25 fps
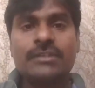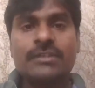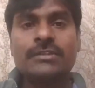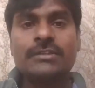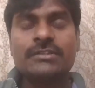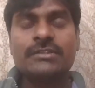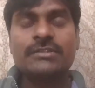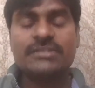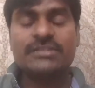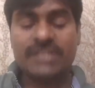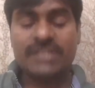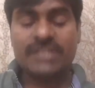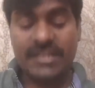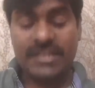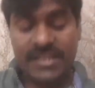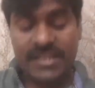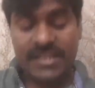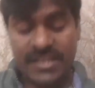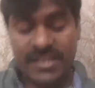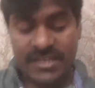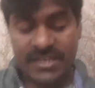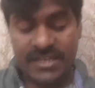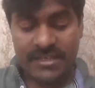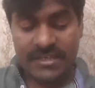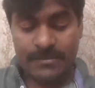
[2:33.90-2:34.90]
See
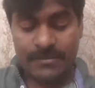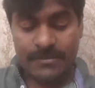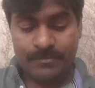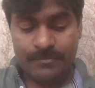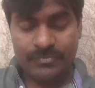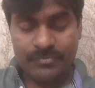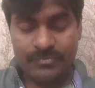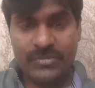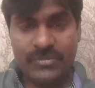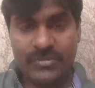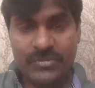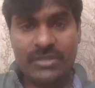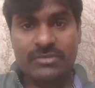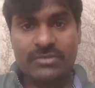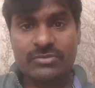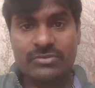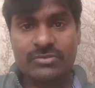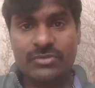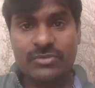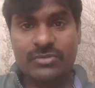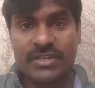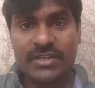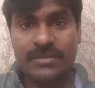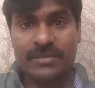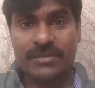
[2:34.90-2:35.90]
here,
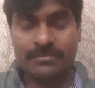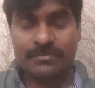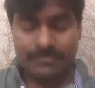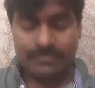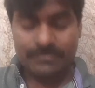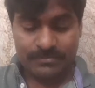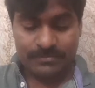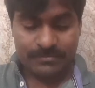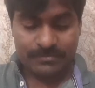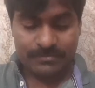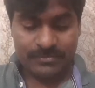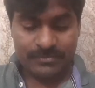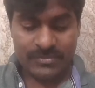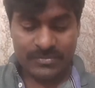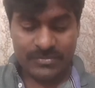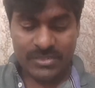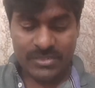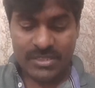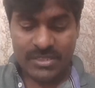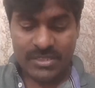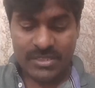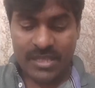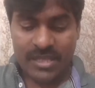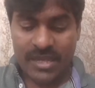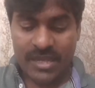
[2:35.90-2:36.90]
sodium
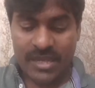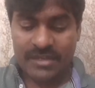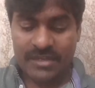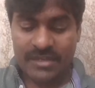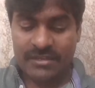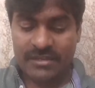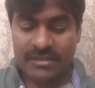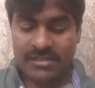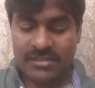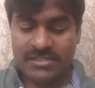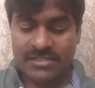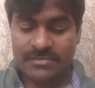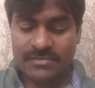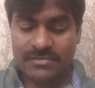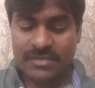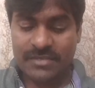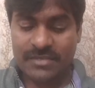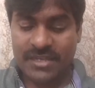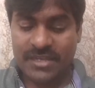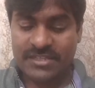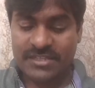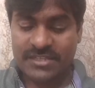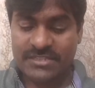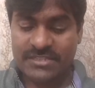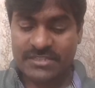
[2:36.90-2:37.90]
and calcium can
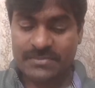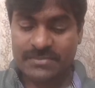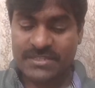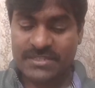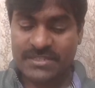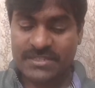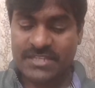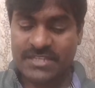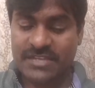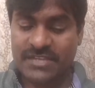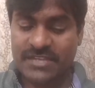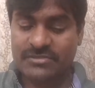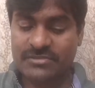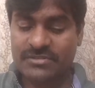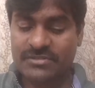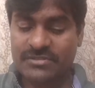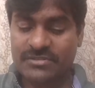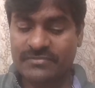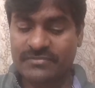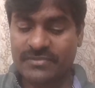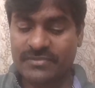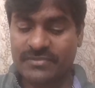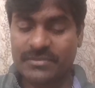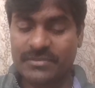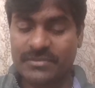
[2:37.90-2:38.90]
displace hydrogen
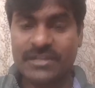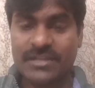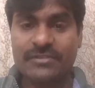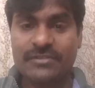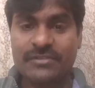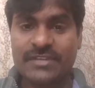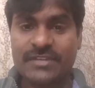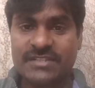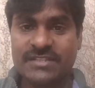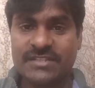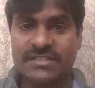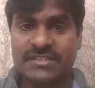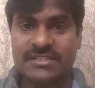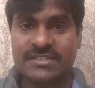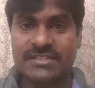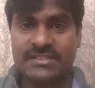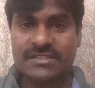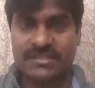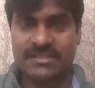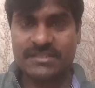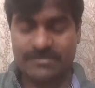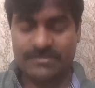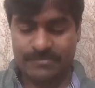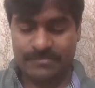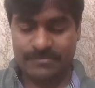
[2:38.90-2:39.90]
from dilute acids.
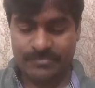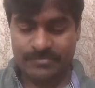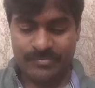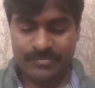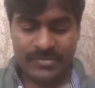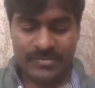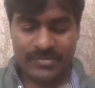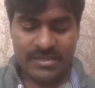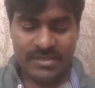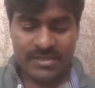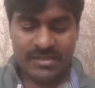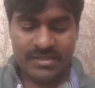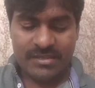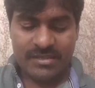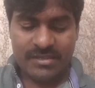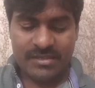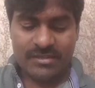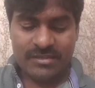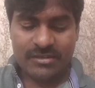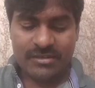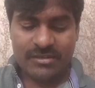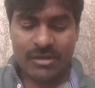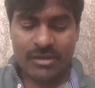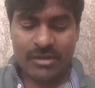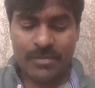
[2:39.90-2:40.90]

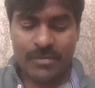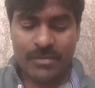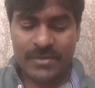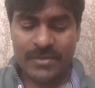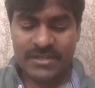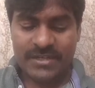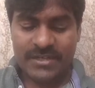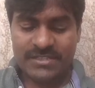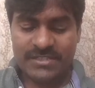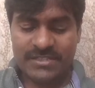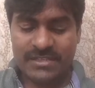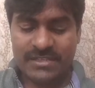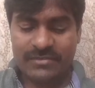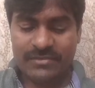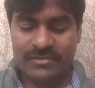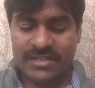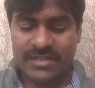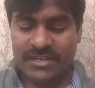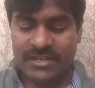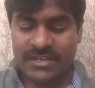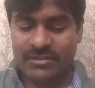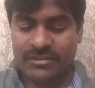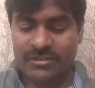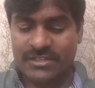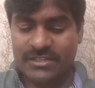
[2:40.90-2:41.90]
Copper and silver
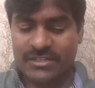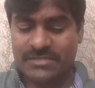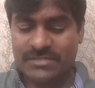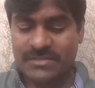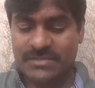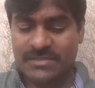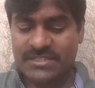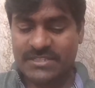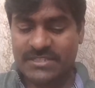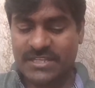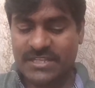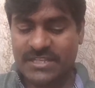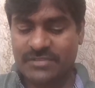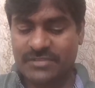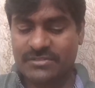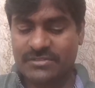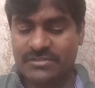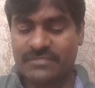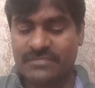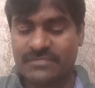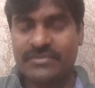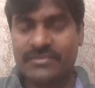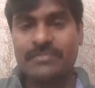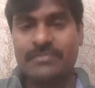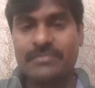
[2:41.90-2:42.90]
cannot displace hydrogen
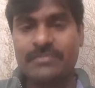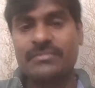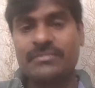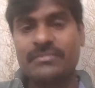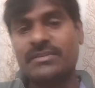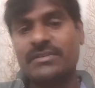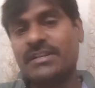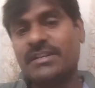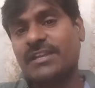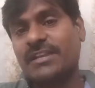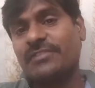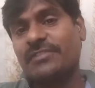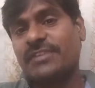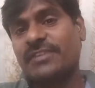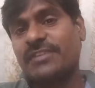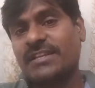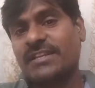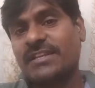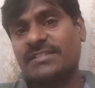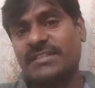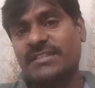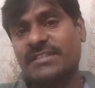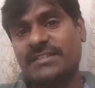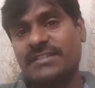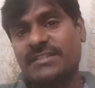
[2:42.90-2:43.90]
from dilute
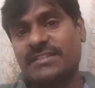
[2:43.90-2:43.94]
acids.